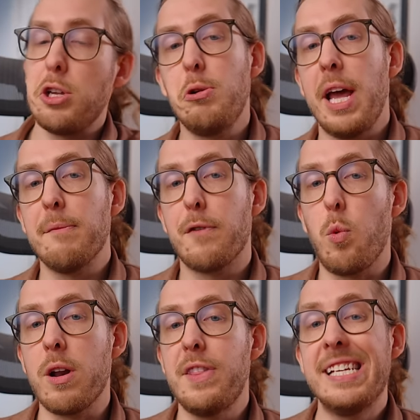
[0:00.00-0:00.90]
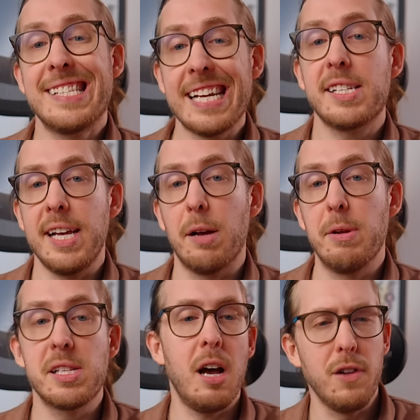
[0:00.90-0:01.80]
new name for one of the six
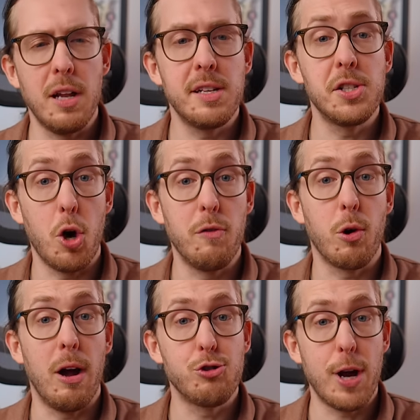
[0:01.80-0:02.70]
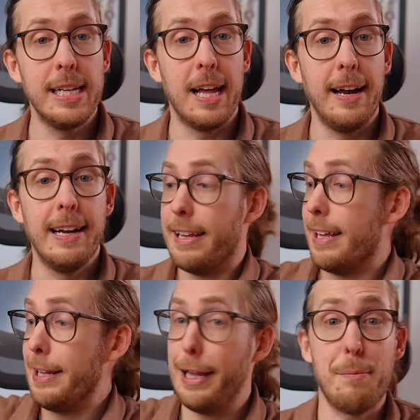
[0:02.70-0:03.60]
segments of London's overground train line, the
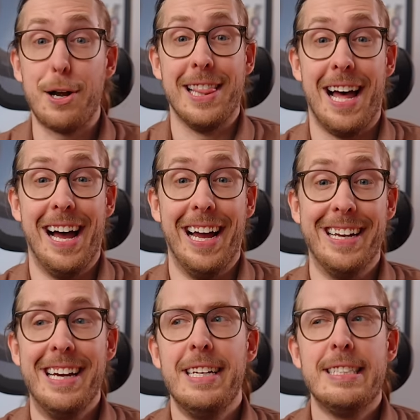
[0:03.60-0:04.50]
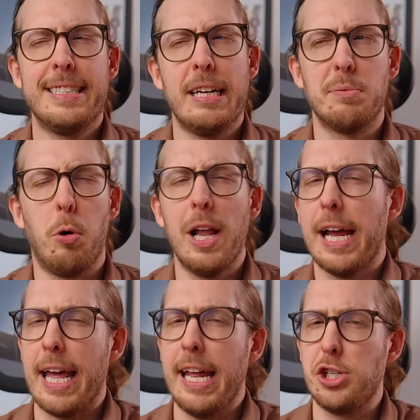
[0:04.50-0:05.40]
Liberty Line. Sounds more
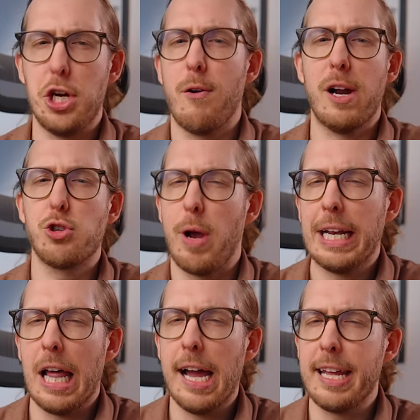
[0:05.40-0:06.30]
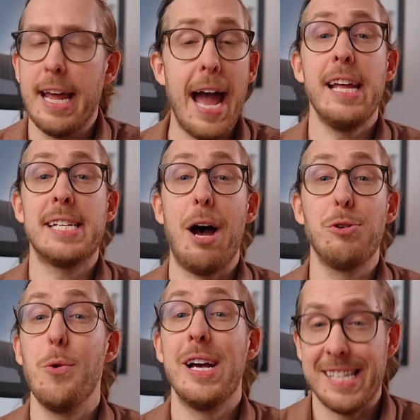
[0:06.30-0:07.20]
like any generic train line in any town
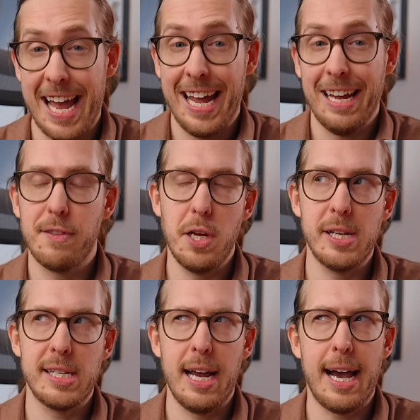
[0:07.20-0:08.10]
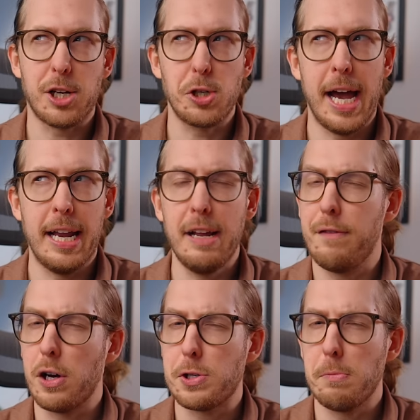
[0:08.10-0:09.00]
USA, if the USA actually had any
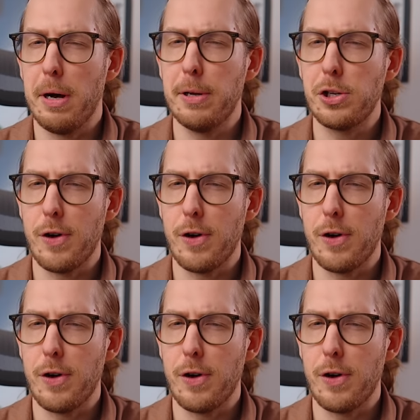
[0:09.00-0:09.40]
functional public